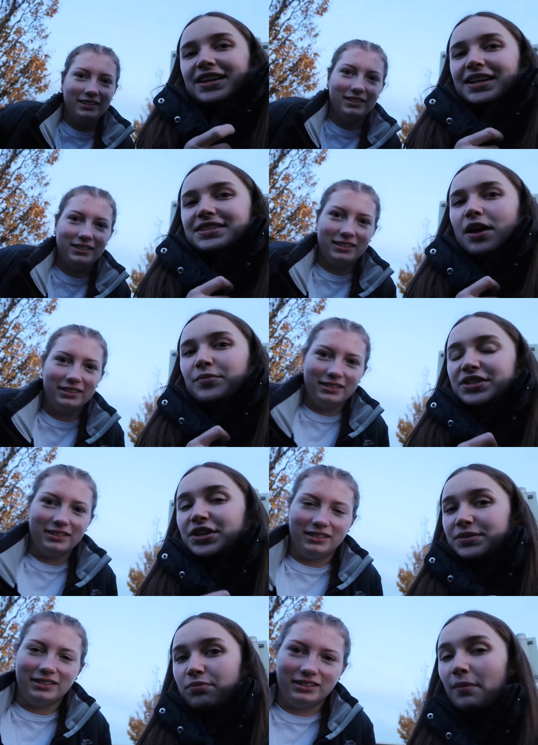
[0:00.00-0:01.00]
Speaker 1: Next time we
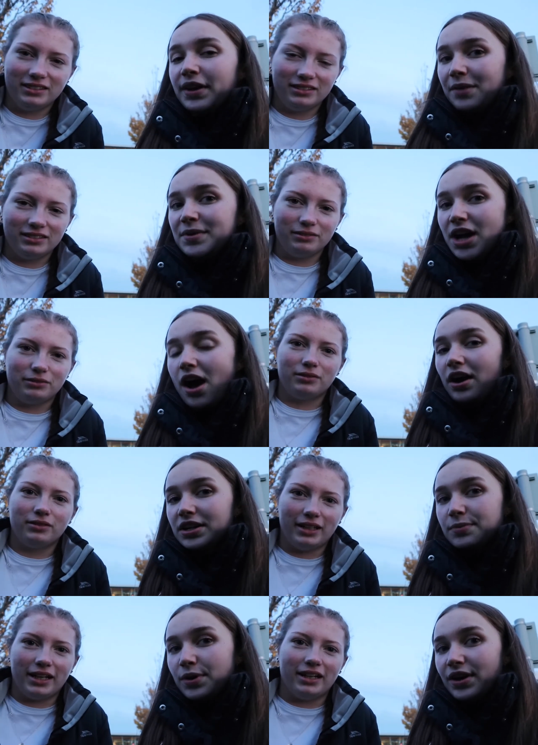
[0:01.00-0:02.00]
see you, it's probably going to be
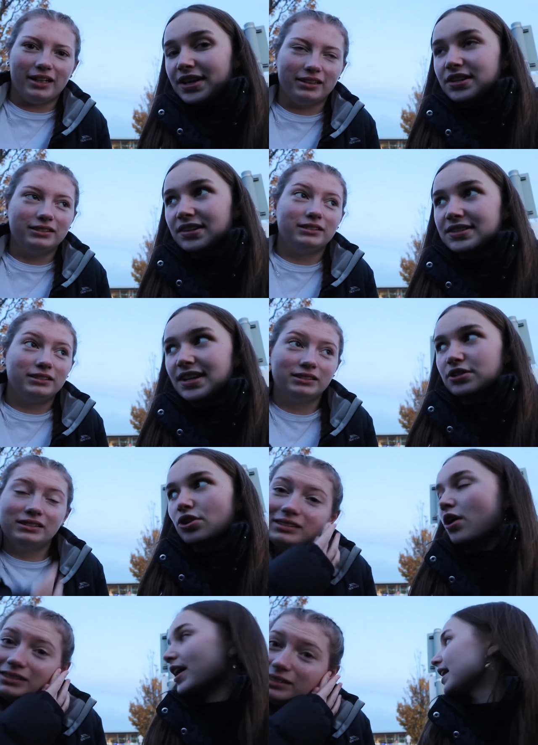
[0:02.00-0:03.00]
dark, to be honest, because it's 6
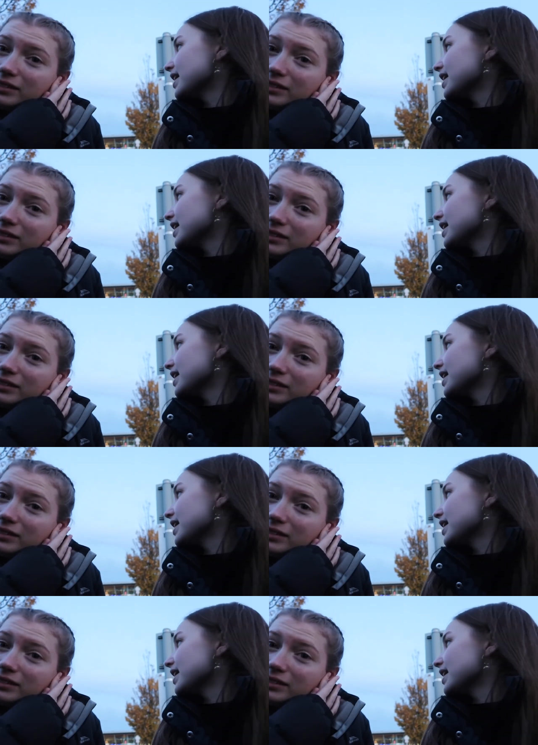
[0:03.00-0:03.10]
o'clock and